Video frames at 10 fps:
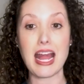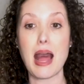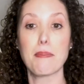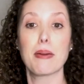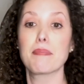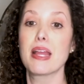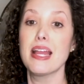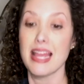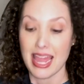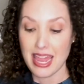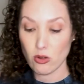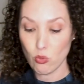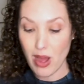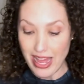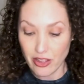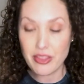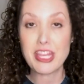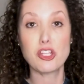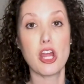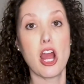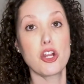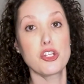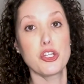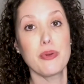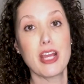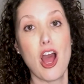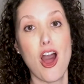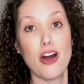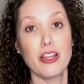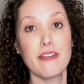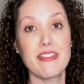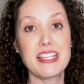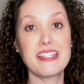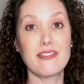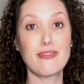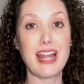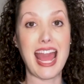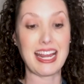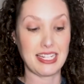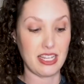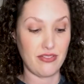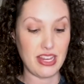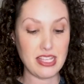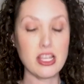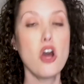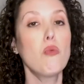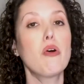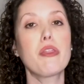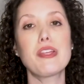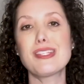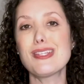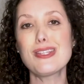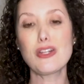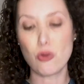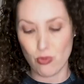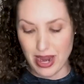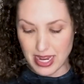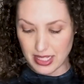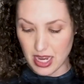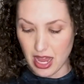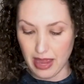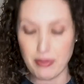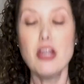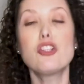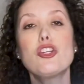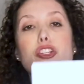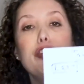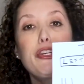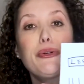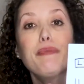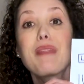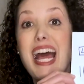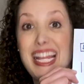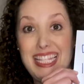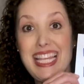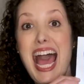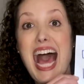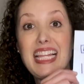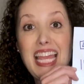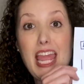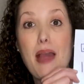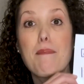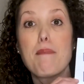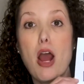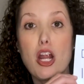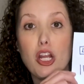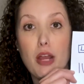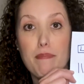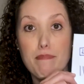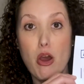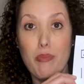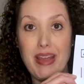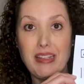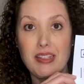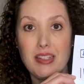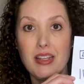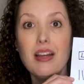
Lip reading: cup. And while they are doing all of these different activities, well, this is a great time to do a tally mark moment.